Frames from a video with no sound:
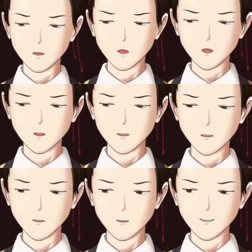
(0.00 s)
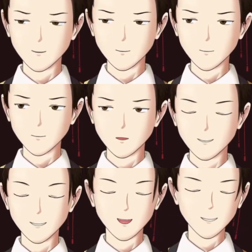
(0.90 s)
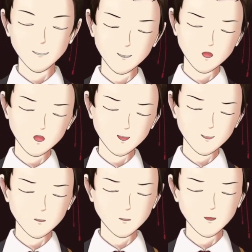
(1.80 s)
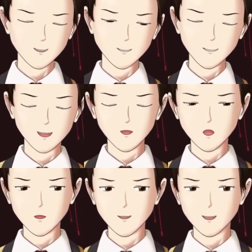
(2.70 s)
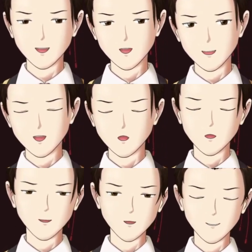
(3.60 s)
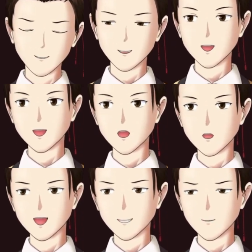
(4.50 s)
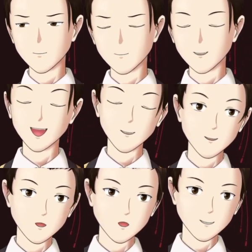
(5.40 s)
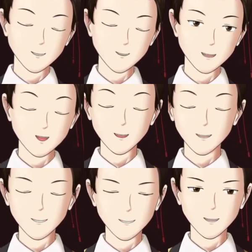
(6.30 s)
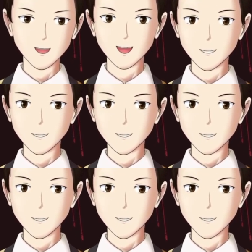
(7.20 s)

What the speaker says: But, maybe we'll go over that in a stream at some point. And maybe not, and you'll just have to get the game.